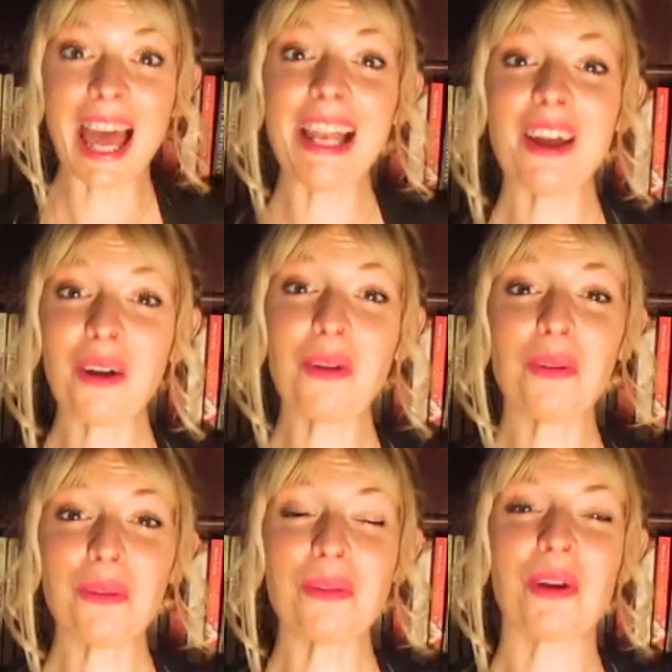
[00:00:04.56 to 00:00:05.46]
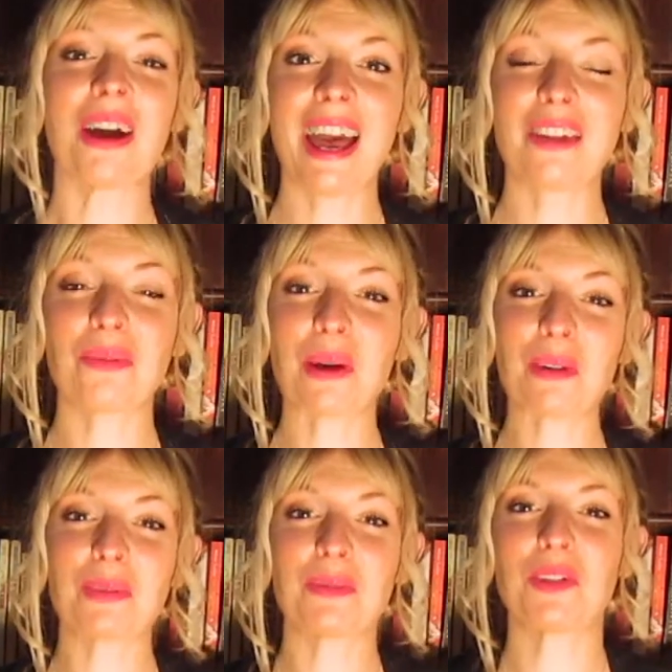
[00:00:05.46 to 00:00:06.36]
Hello and
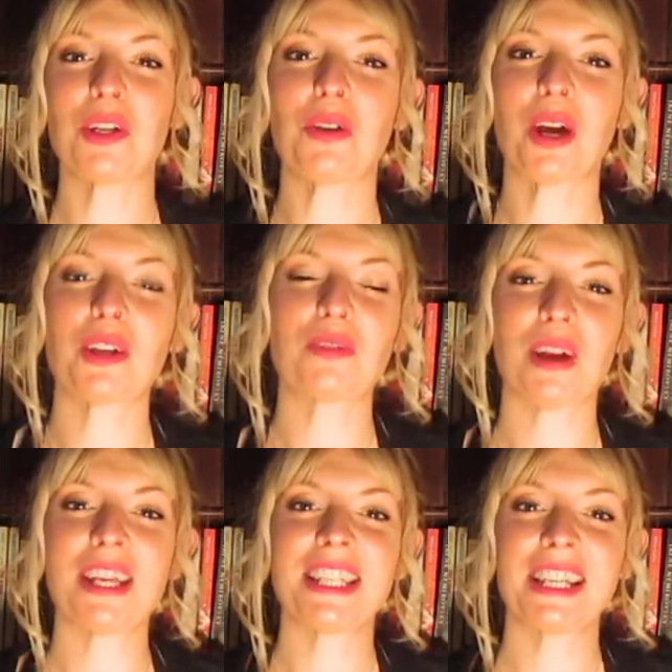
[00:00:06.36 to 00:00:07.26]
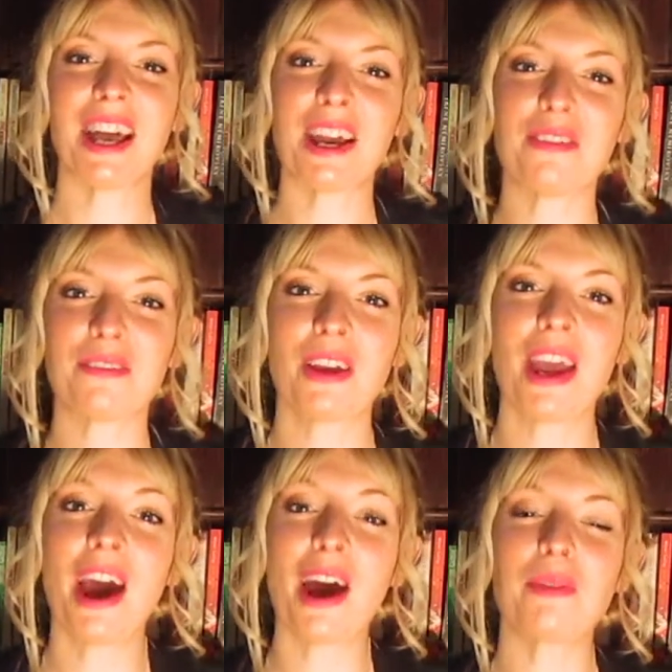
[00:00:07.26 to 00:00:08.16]
welcome to Jo Gard's Writing Life.
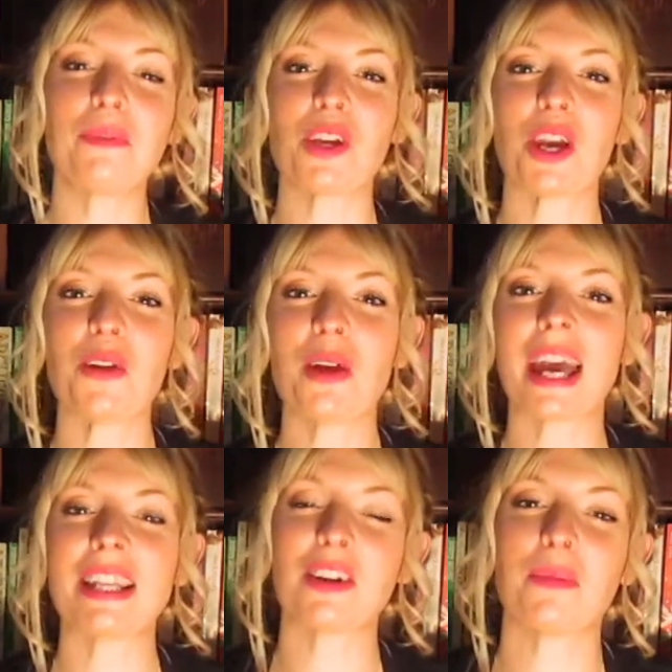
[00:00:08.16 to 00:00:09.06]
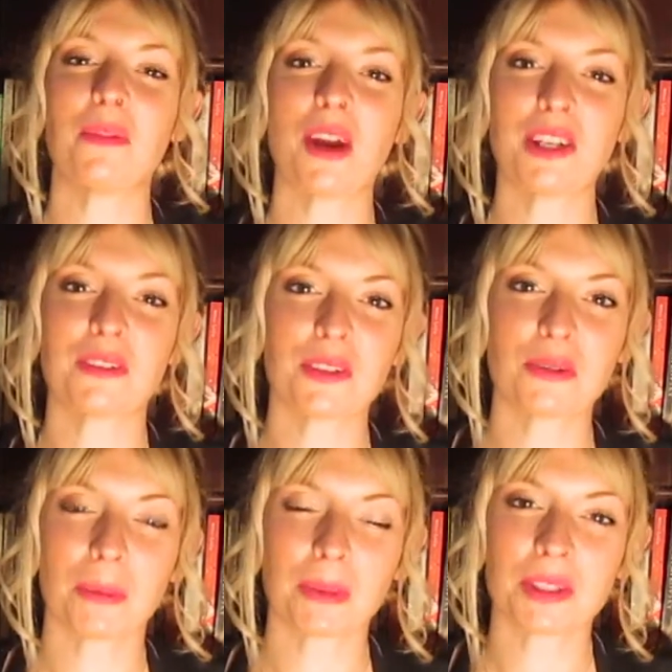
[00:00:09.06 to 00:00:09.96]
I'm Jo and I'm a writer and
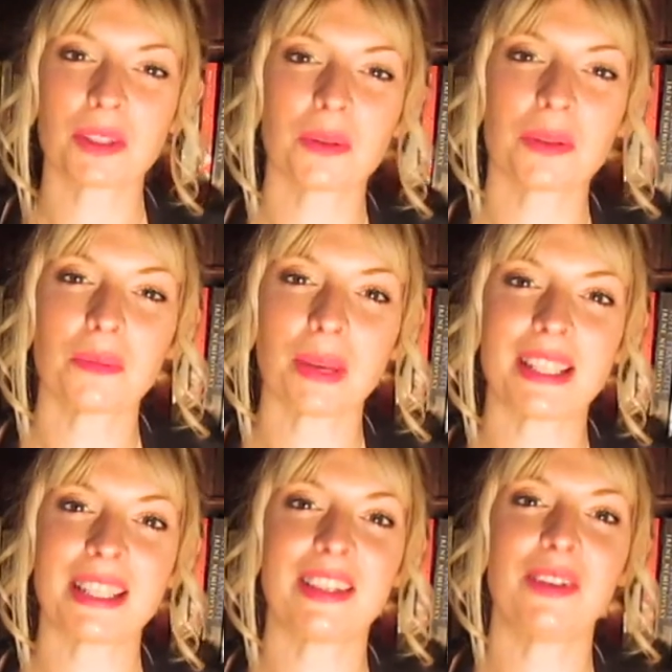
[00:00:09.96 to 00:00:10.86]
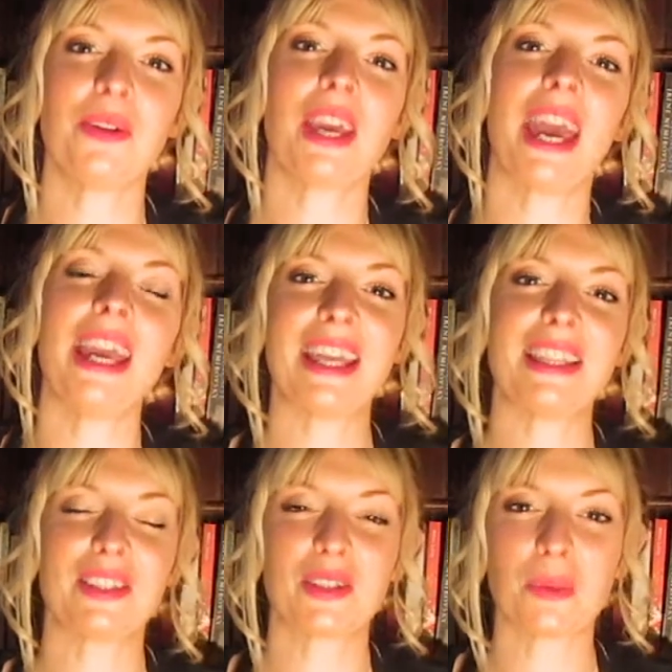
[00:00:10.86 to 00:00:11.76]
script consultant based in the UK, and
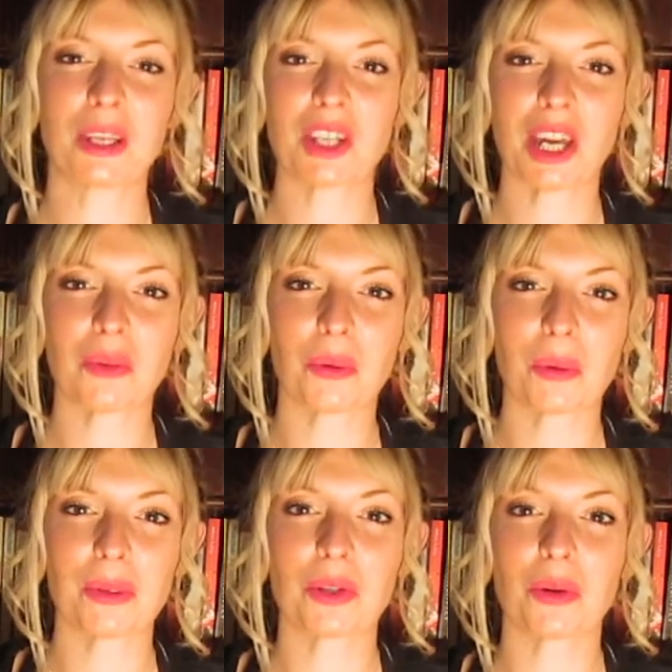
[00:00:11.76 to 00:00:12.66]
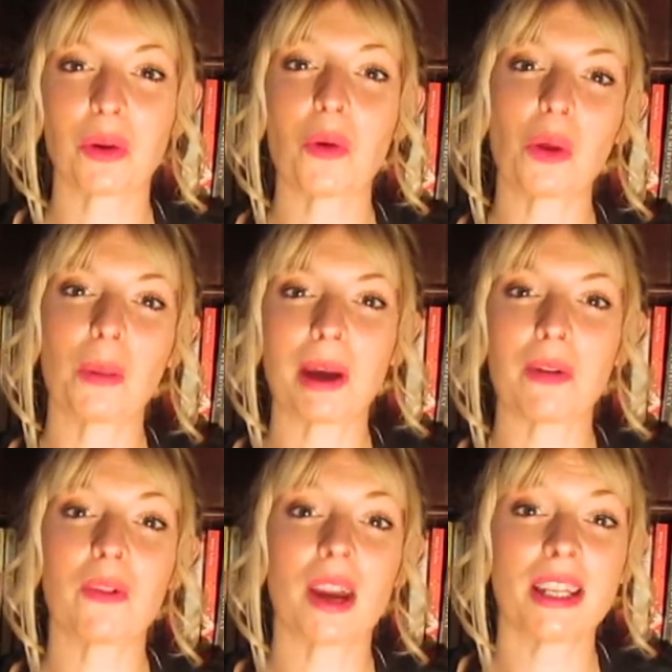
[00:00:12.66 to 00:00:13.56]
this is my channel where we talk all
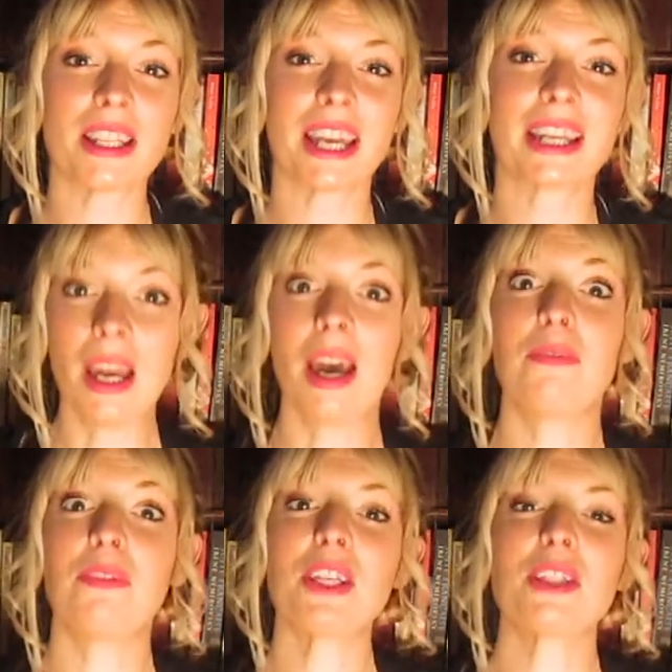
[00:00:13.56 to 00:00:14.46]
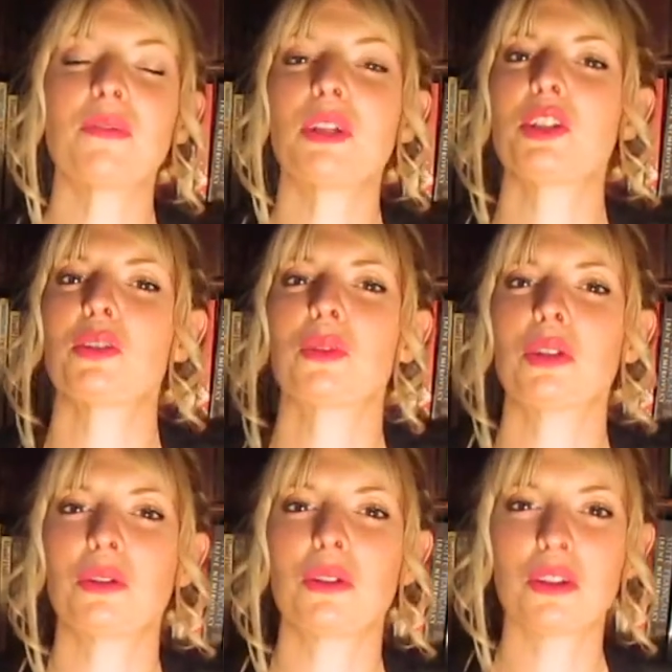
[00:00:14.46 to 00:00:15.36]
about writing. And first of all, I just
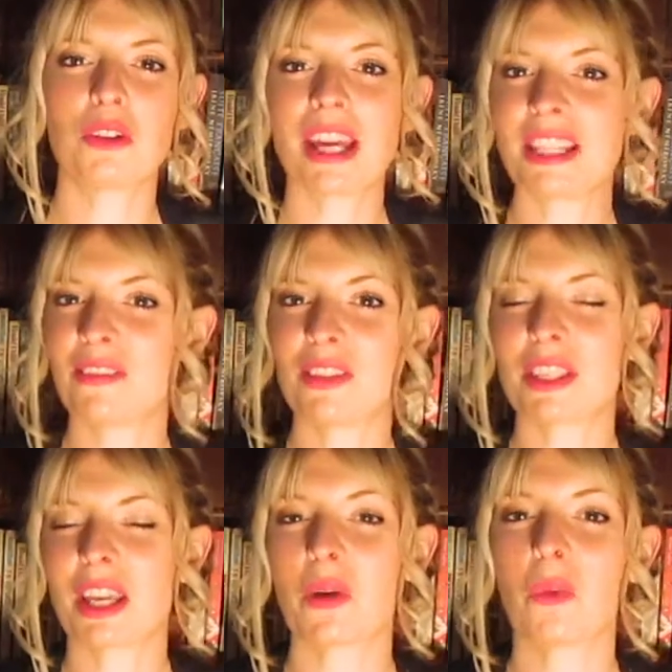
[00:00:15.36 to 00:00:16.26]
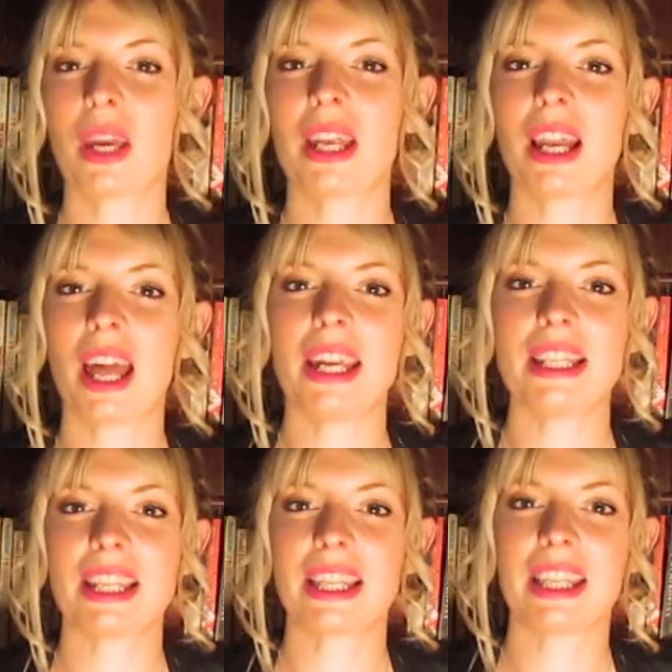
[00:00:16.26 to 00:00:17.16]
wanted to address if there's like a weird
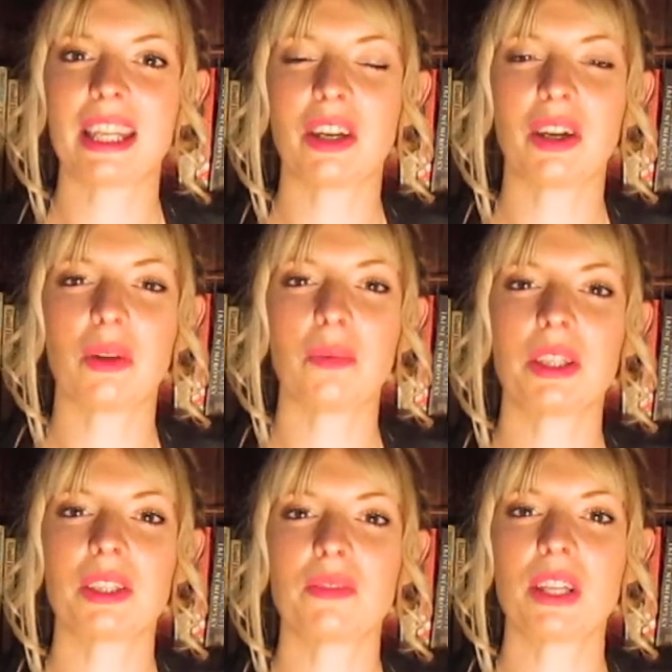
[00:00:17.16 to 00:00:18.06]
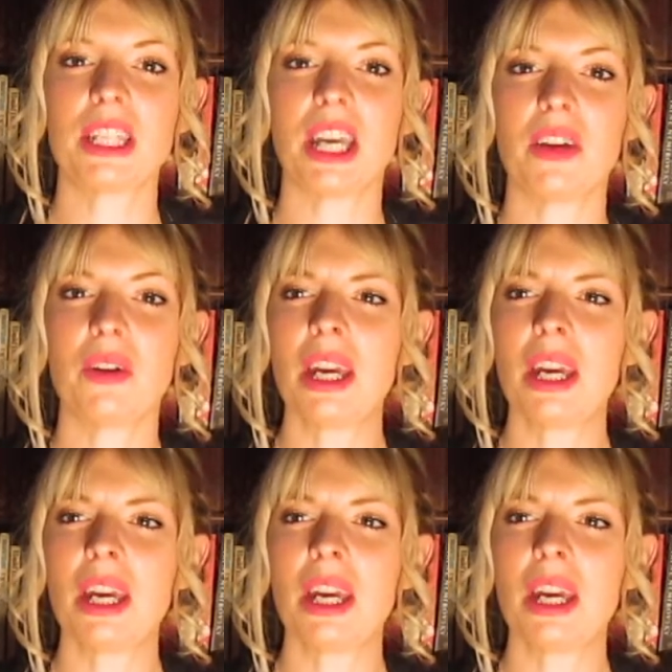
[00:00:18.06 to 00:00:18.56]
lighting thing going on with this video.